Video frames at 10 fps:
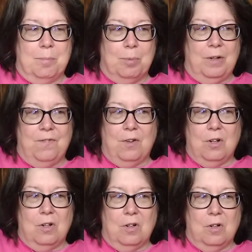
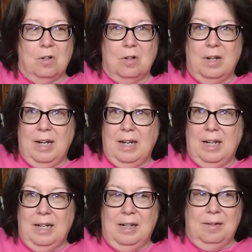prefer
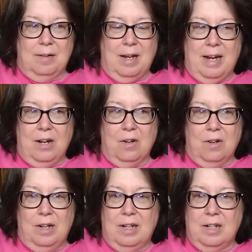a higher
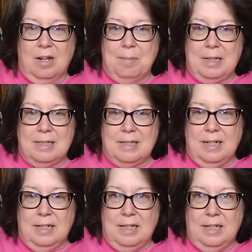economic
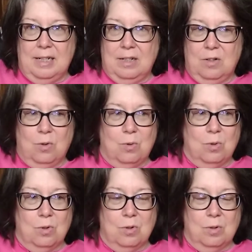standing
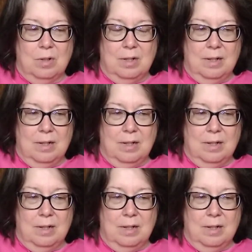or